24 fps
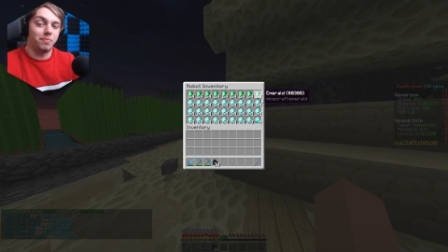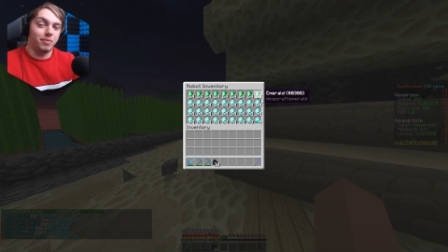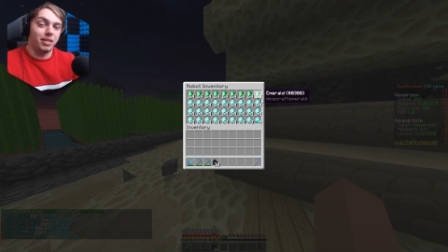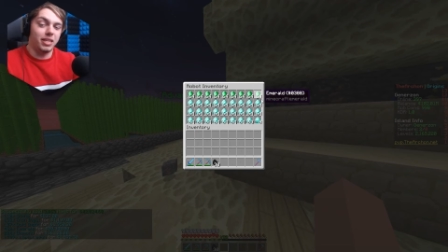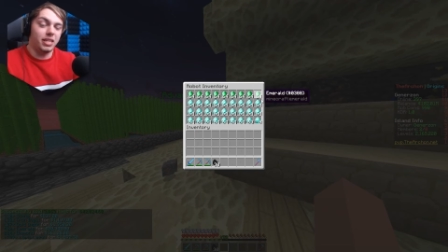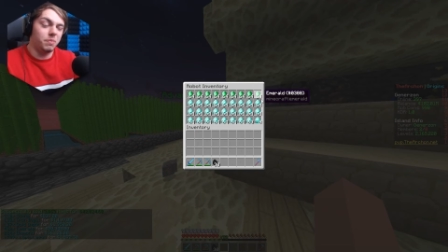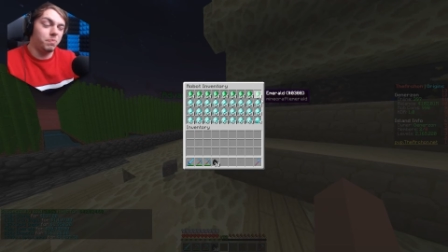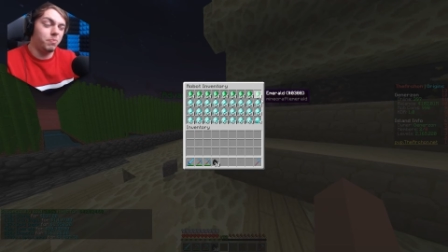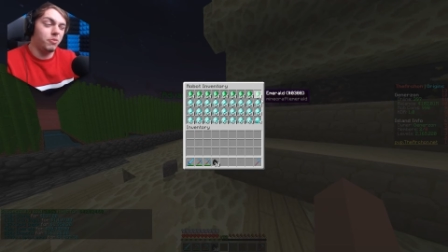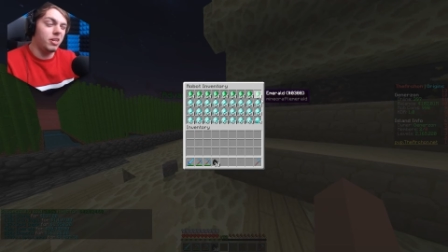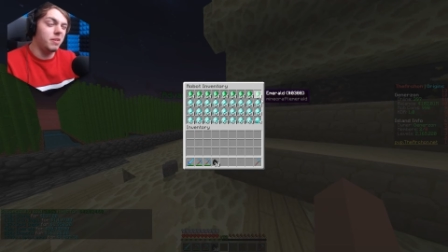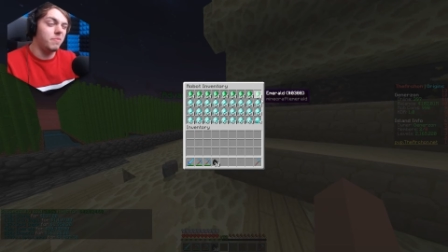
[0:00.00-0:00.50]

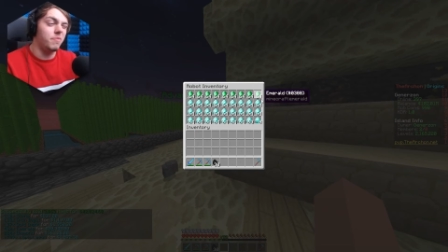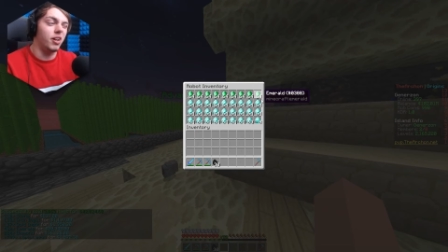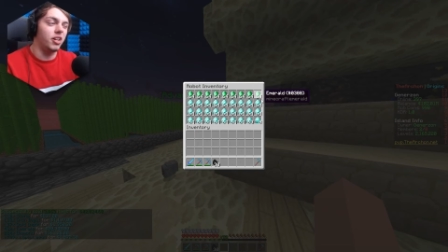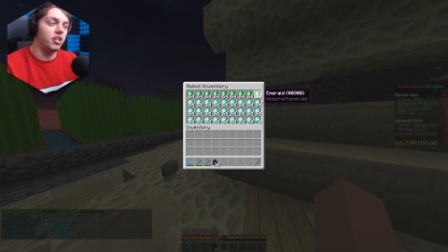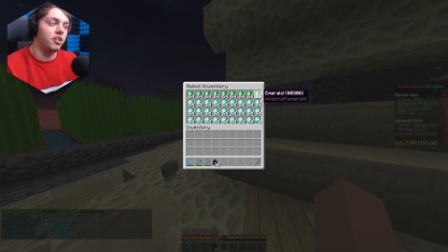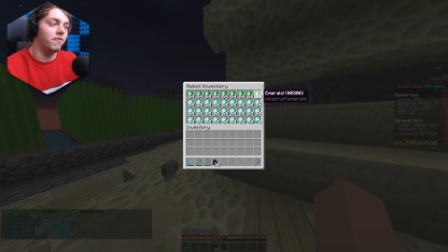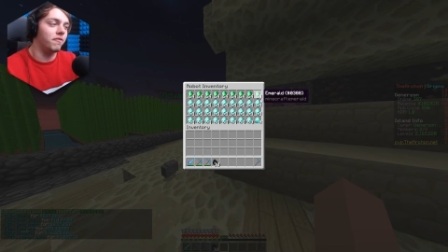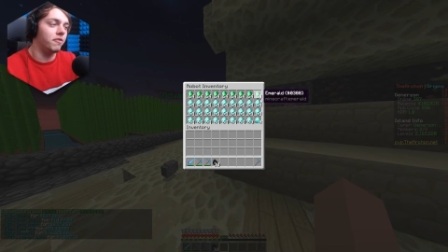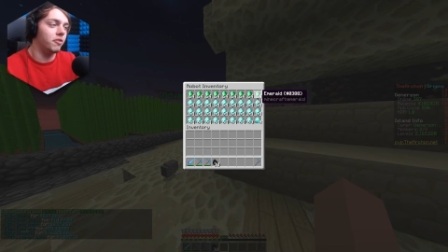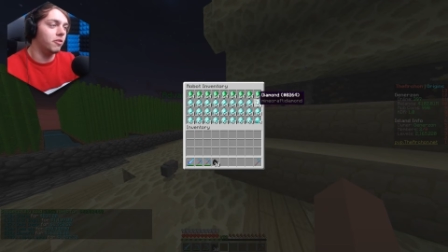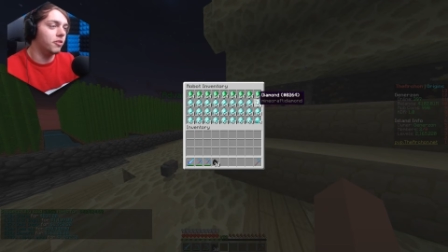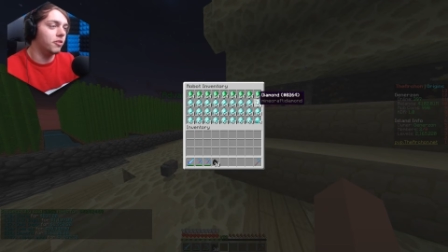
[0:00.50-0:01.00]
It's pretty
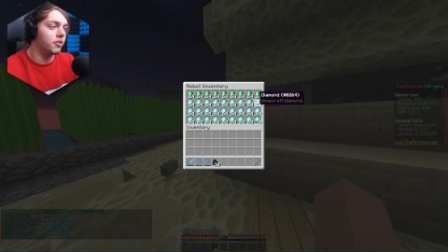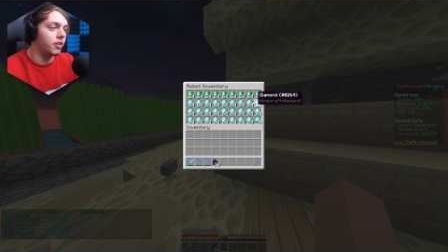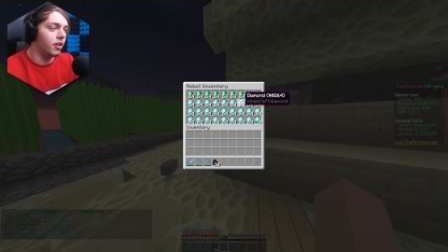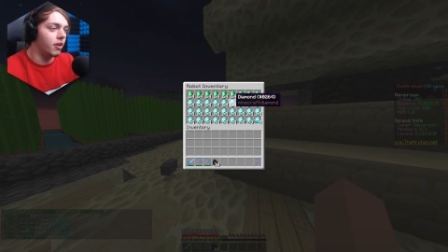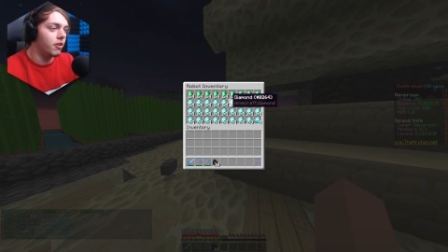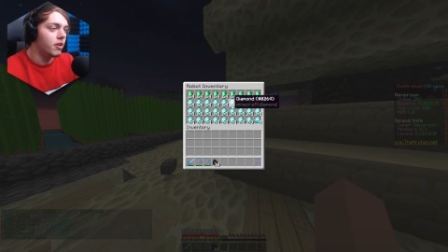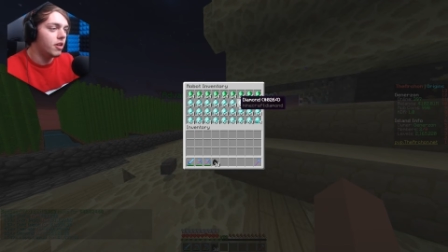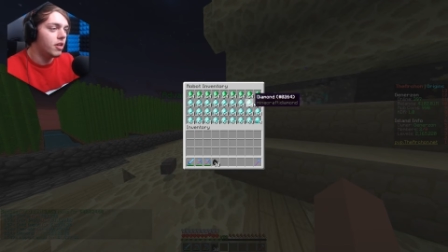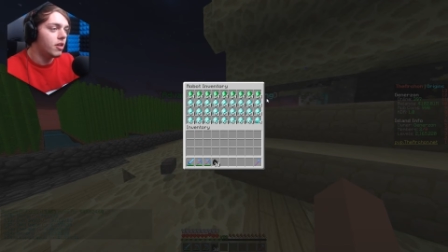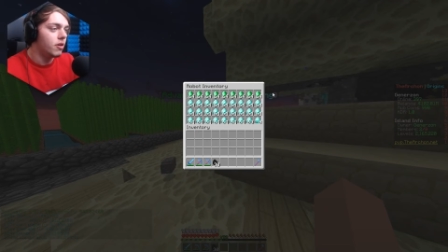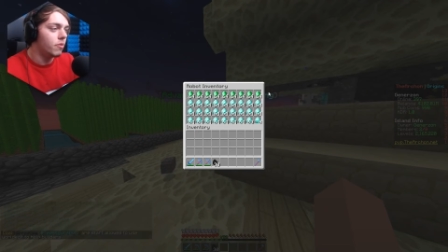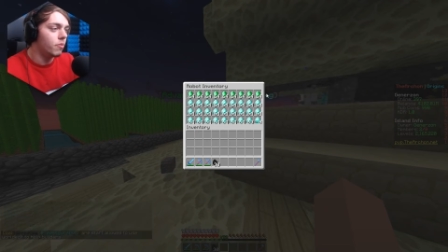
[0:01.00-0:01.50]
much full, so
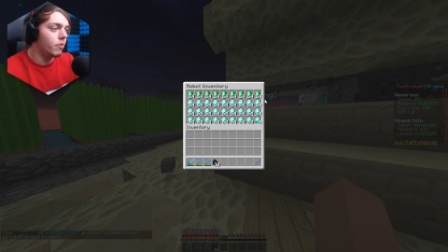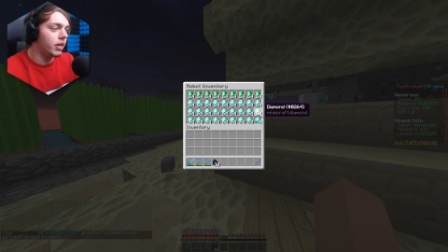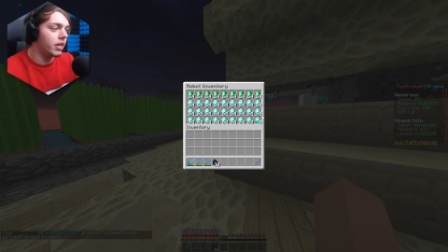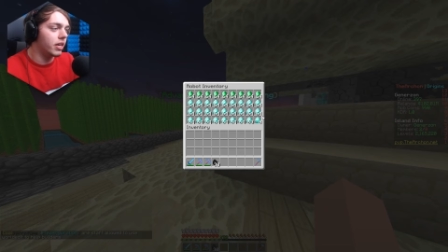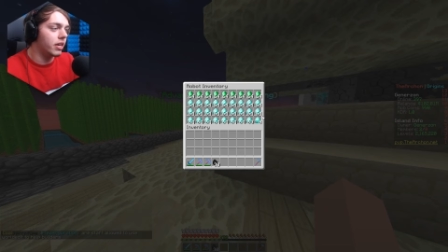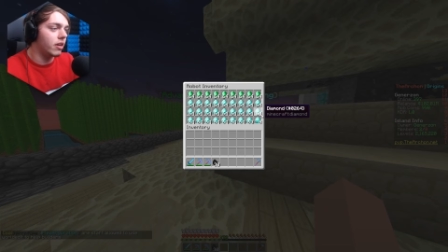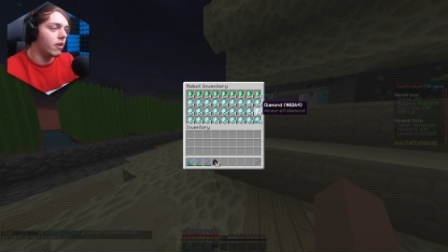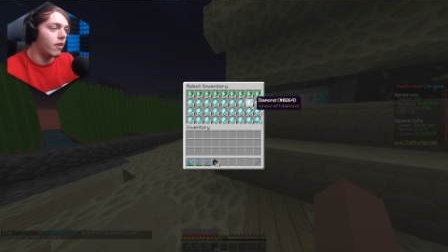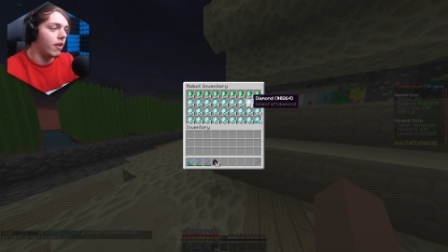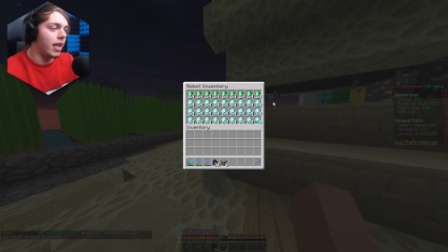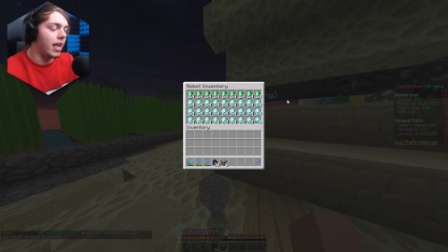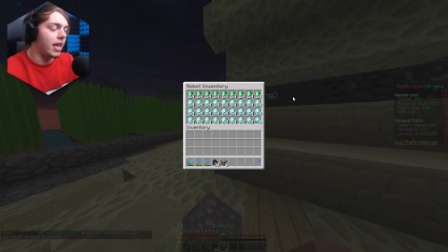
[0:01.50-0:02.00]
we're going
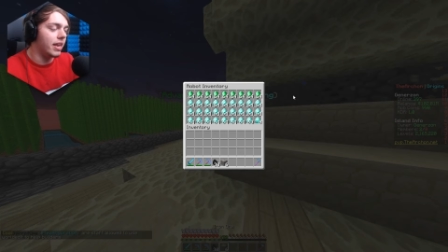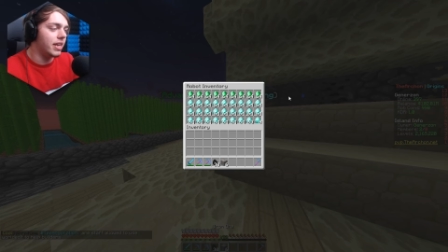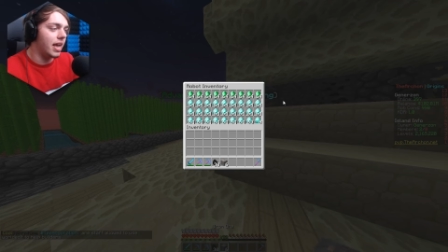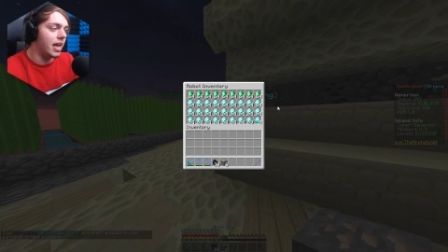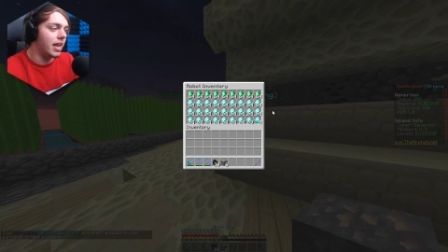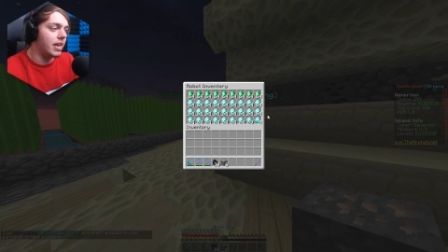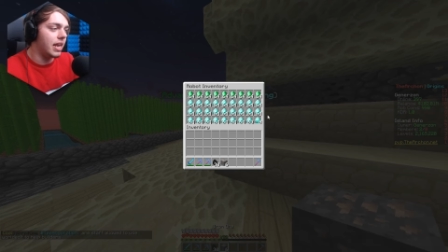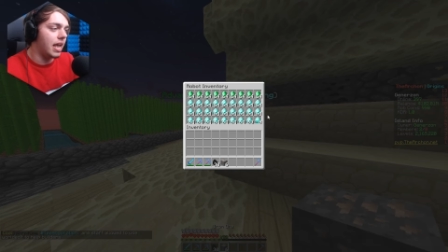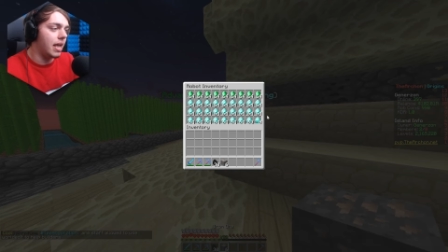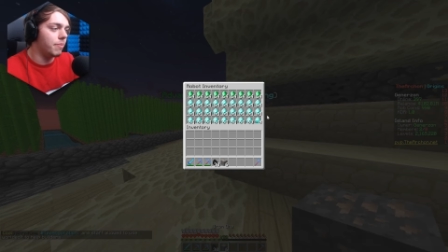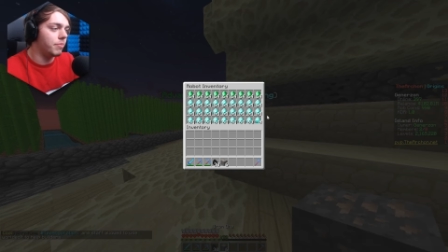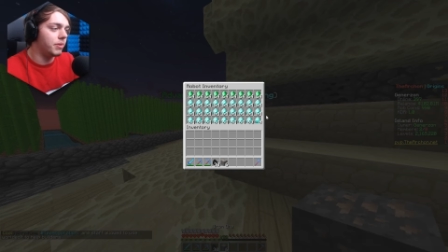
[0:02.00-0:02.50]
to go ahead
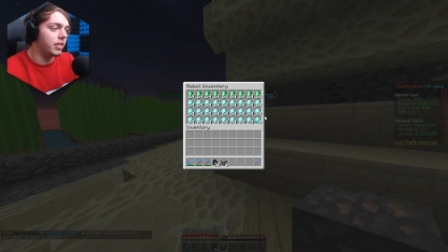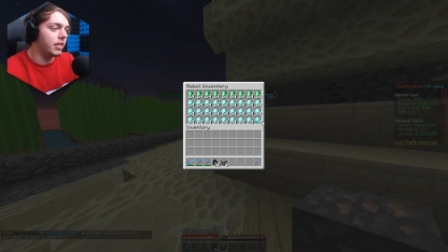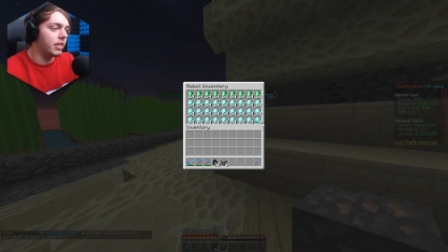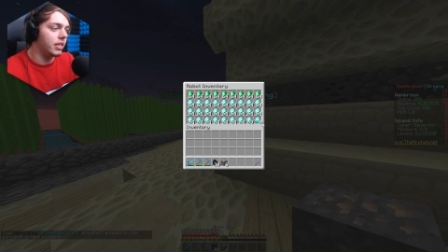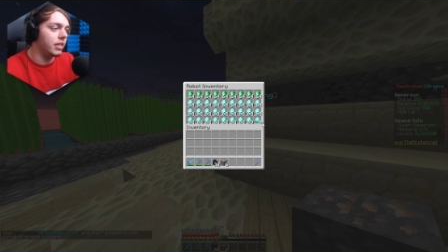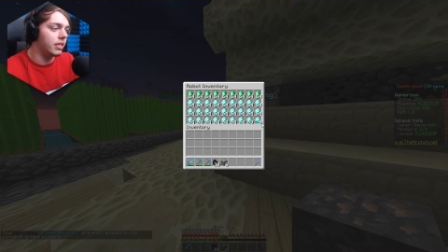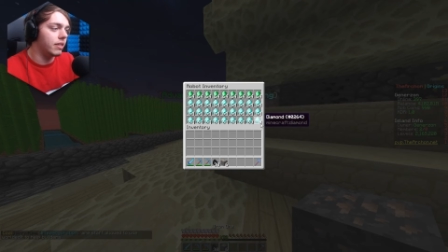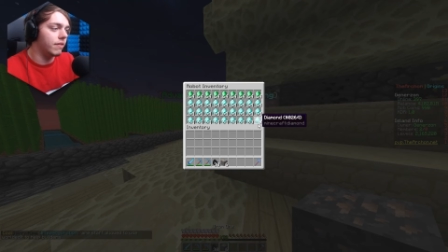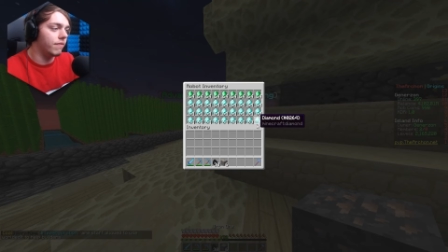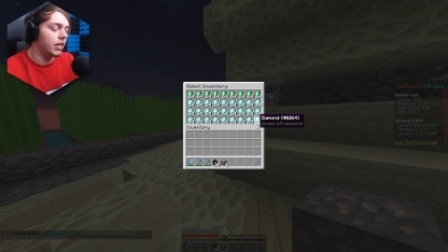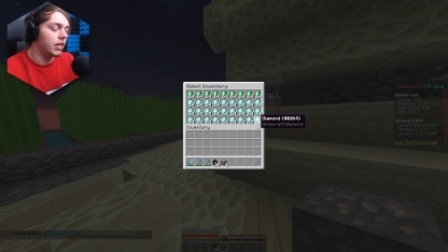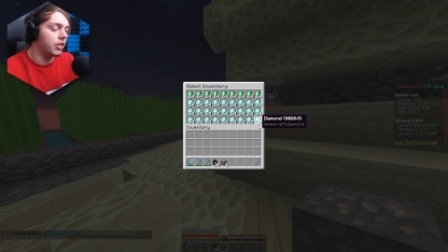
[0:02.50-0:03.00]
and empty
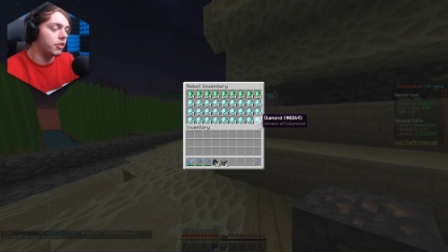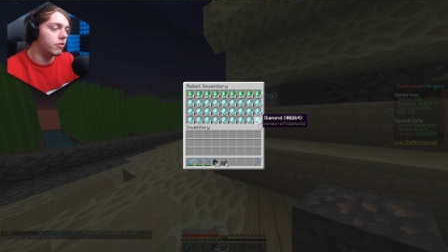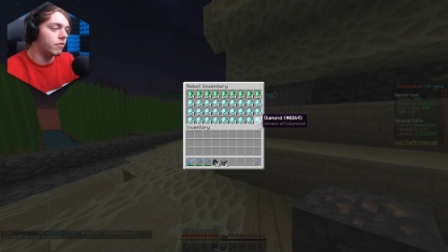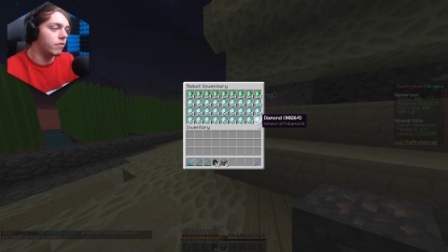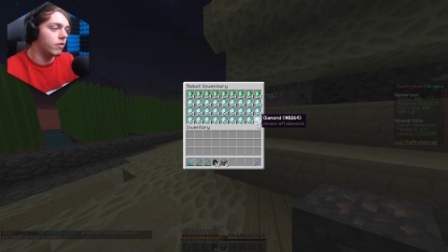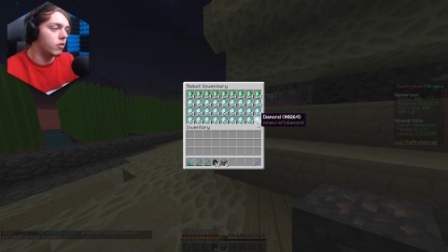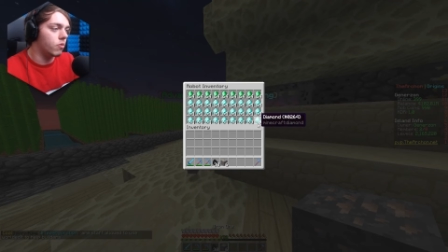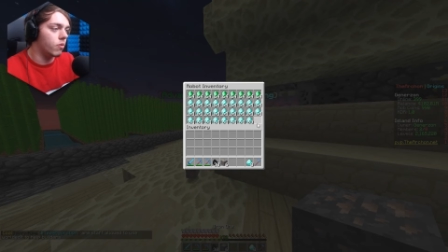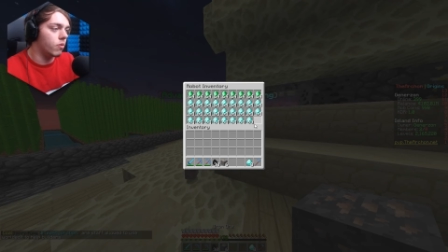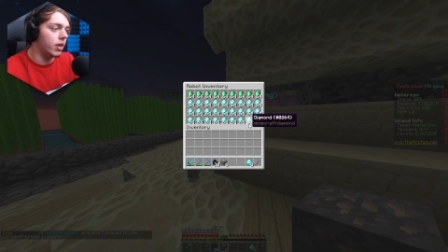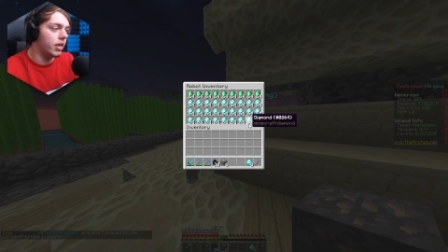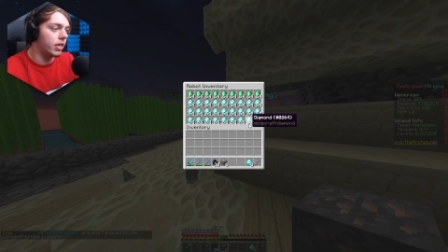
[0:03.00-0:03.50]
his inventory
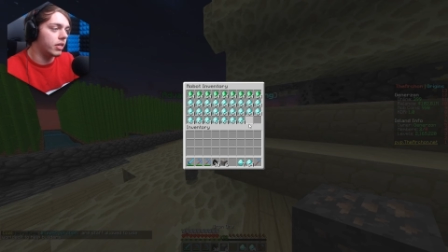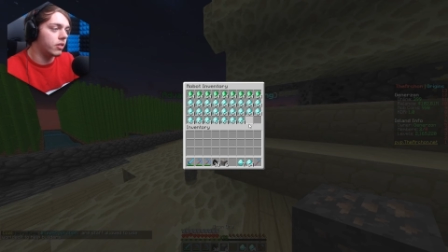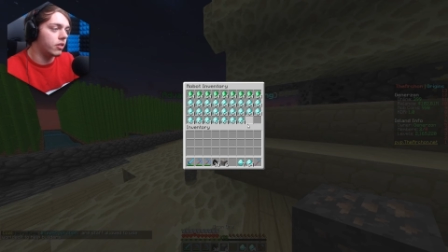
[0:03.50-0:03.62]
real quick.